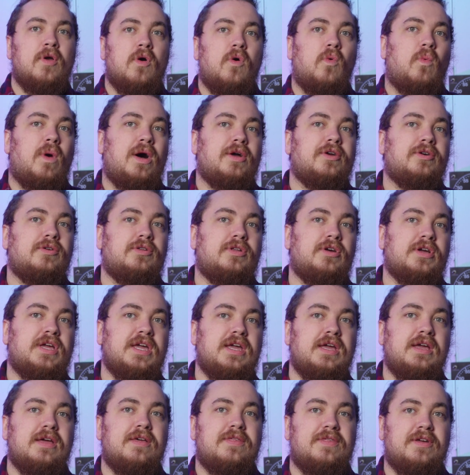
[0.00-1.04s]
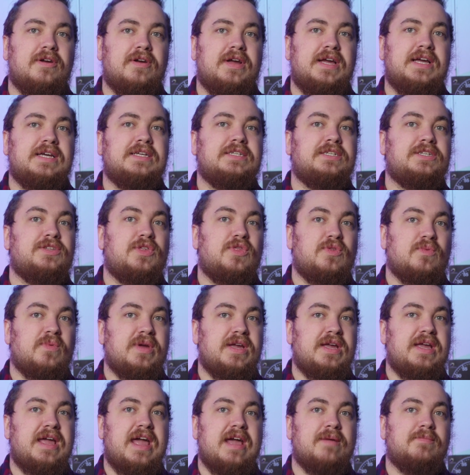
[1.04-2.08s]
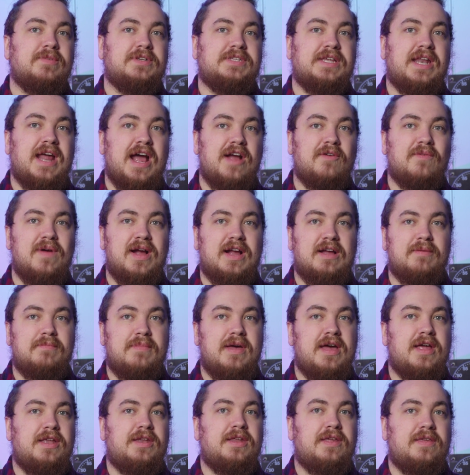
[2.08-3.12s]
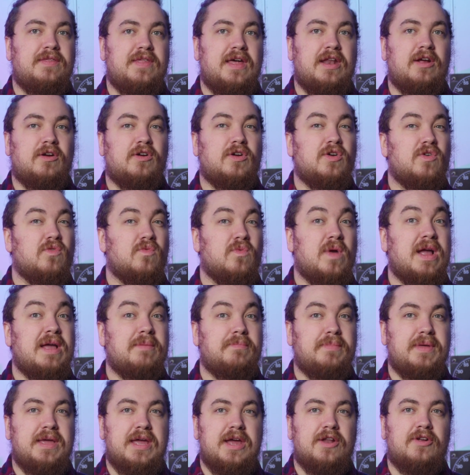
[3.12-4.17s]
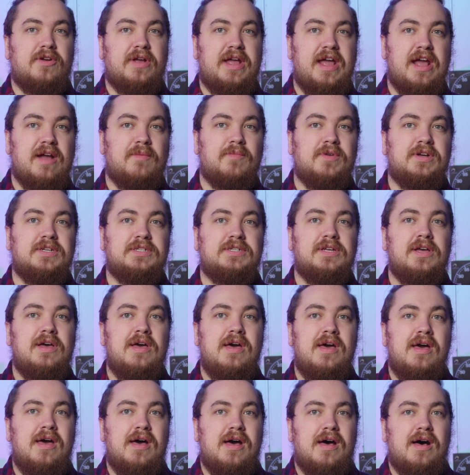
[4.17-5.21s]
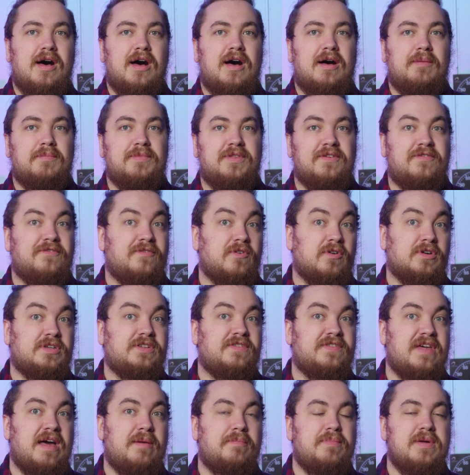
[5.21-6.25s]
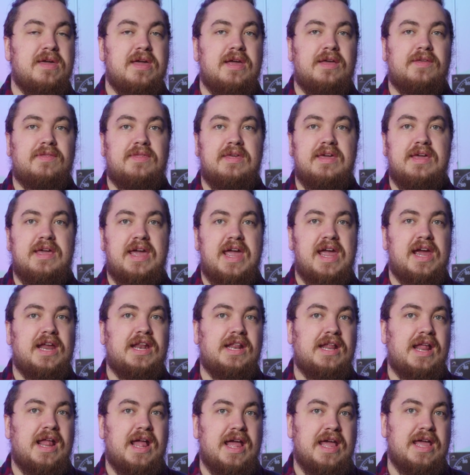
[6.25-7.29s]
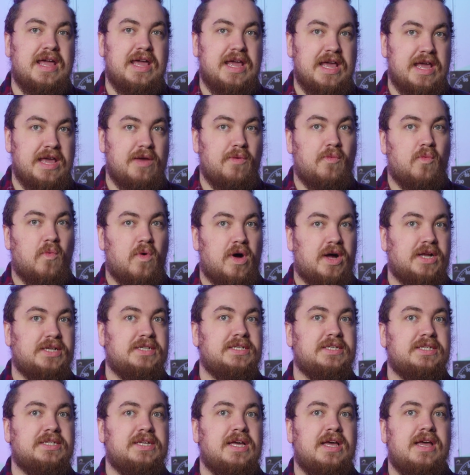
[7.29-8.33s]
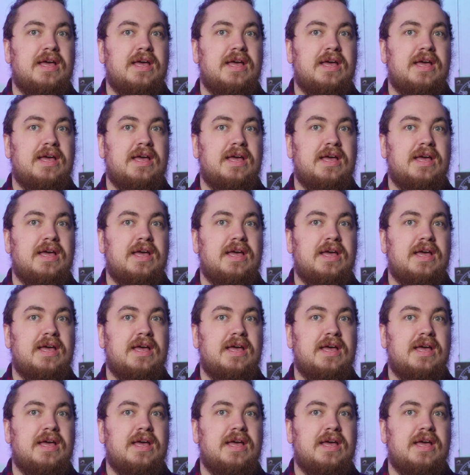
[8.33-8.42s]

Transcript: While you're looking, there is 3 cameras that I recommend that are great beginner cameras. The first of that being the Canon AE ones.